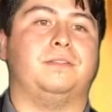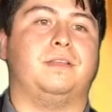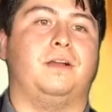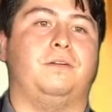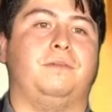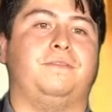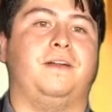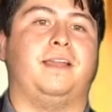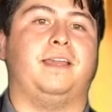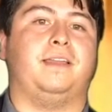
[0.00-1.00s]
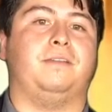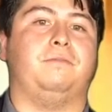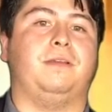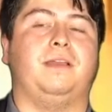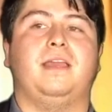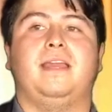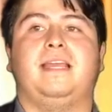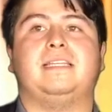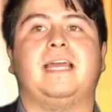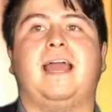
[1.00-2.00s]
So
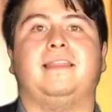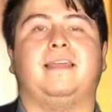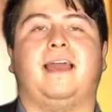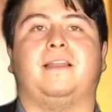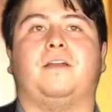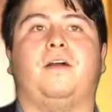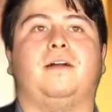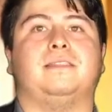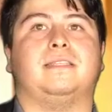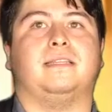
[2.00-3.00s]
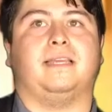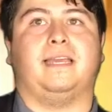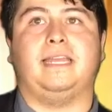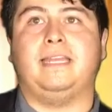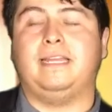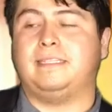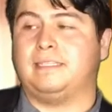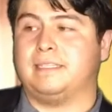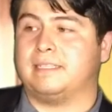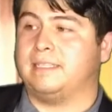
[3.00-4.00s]
he's had that constantly, and he needs it
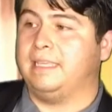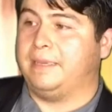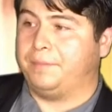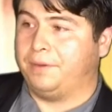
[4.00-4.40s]
to sleep.